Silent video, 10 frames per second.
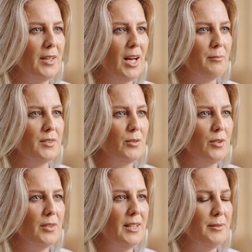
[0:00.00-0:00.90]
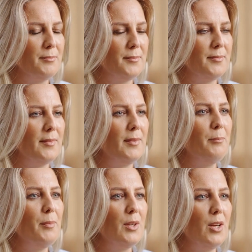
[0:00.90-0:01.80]
Absolutely. The
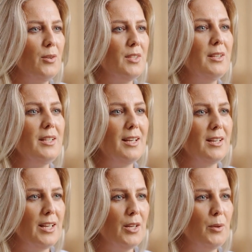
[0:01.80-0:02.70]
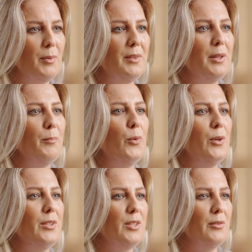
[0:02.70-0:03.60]
book goes into detail about the
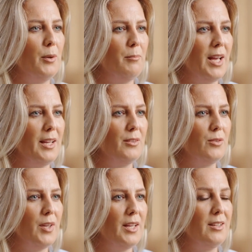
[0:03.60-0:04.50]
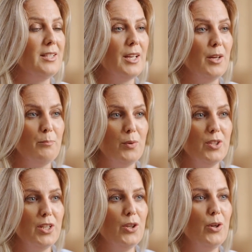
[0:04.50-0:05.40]
importance of omega-3s,
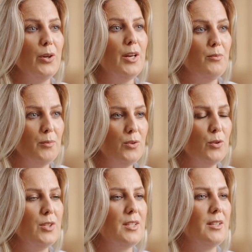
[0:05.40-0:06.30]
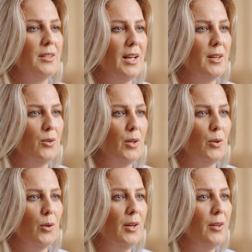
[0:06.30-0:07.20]
particularly from sources like krill
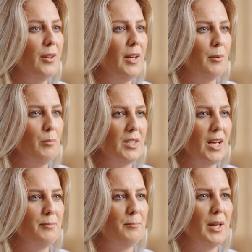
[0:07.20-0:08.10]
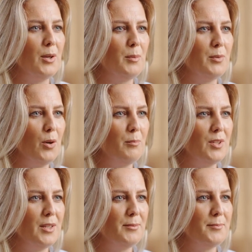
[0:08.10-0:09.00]
oil, which have better
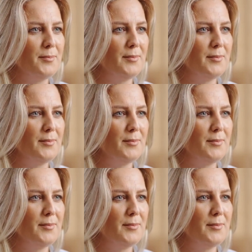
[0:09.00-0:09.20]
absorption.